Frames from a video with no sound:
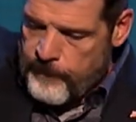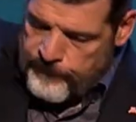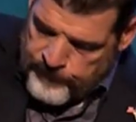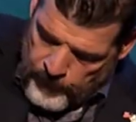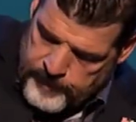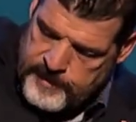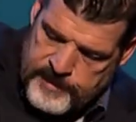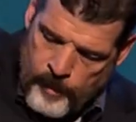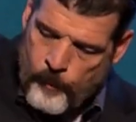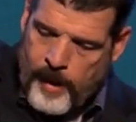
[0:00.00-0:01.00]

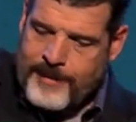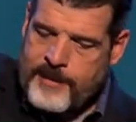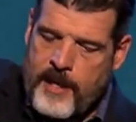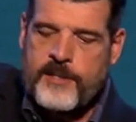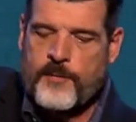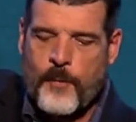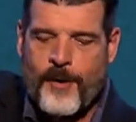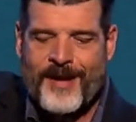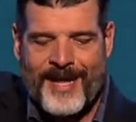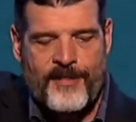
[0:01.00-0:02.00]
Focus on what does
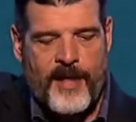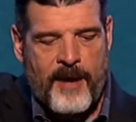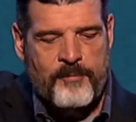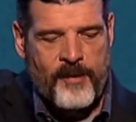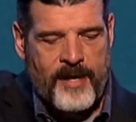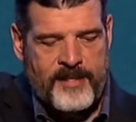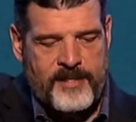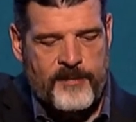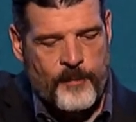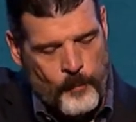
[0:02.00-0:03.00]
work in that
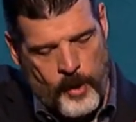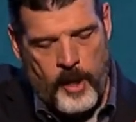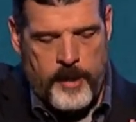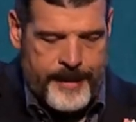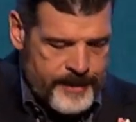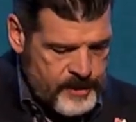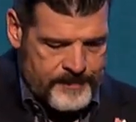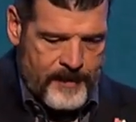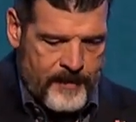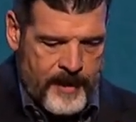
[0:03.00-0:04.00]
place, the Word, His
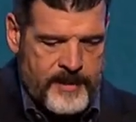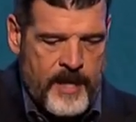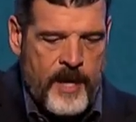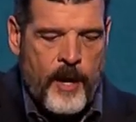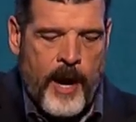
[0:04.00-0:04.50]
Spirit,